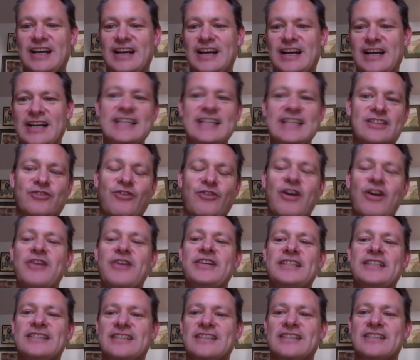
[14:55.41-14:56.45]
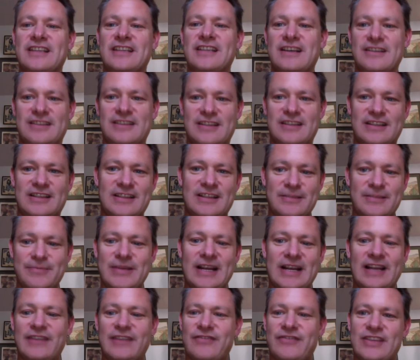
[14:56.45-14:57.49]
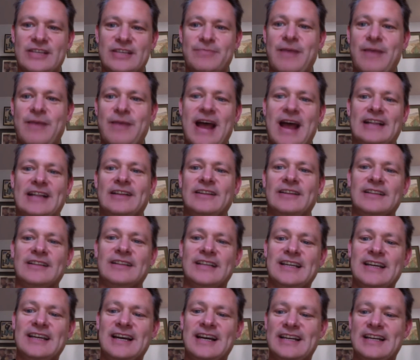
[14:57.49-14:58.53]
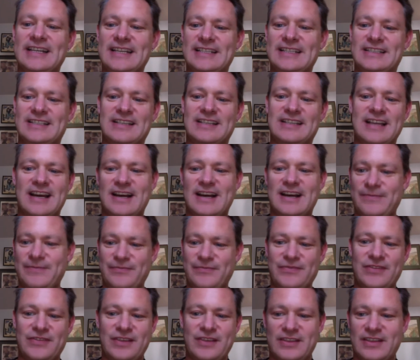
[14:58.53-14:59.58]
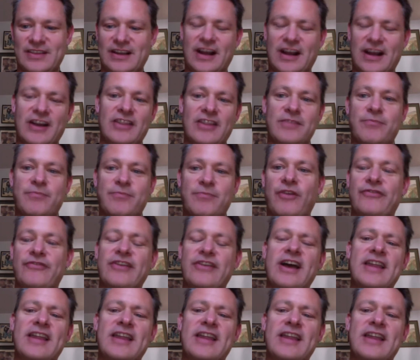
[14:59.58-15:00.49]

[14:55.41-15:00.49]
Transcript: and he's thrown into the middle of this battle, and he's the kind of the prophet.